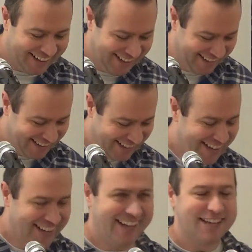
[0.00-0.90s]
it a bit lower.
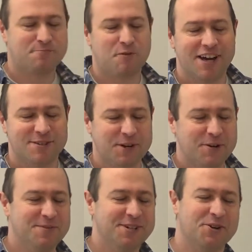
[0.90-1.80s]
Let's pray as we
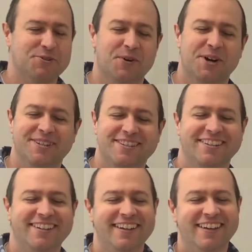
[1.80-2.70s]
come to God's word.
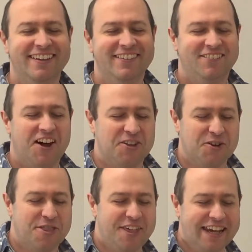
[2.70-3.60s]
Father
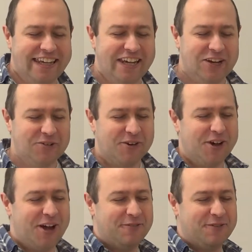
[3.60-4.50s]
God, thank you
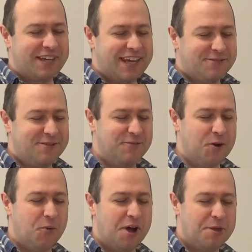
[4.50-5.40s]
for the gift of
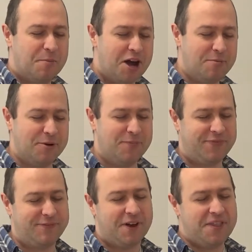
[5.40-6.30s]
your word, the Bible.
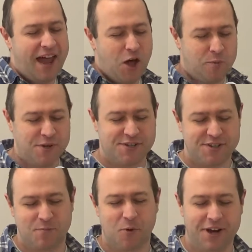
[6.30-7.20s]
Father, help us
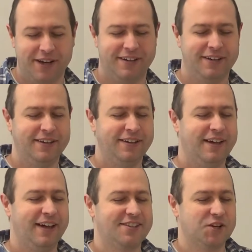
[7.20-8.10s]
this morning
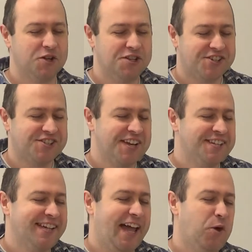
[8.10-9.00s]
to
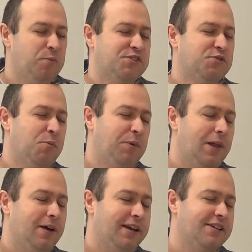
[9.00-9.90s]
understand it, help us to
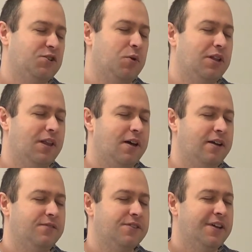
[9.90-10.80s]
apply it to our
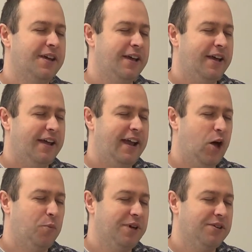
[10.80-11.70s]
lives, and
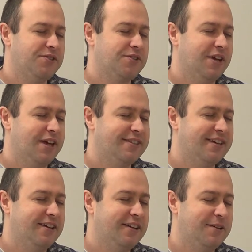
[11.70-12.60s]
help us
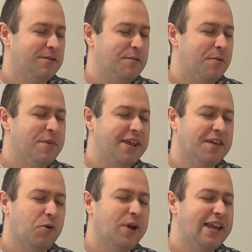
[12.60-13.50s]
to mean
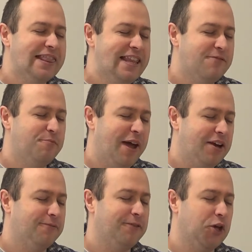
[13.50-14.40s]
that we live
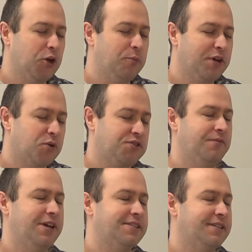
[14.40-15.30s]
better for you because
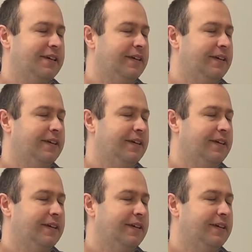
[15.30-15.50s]
of it.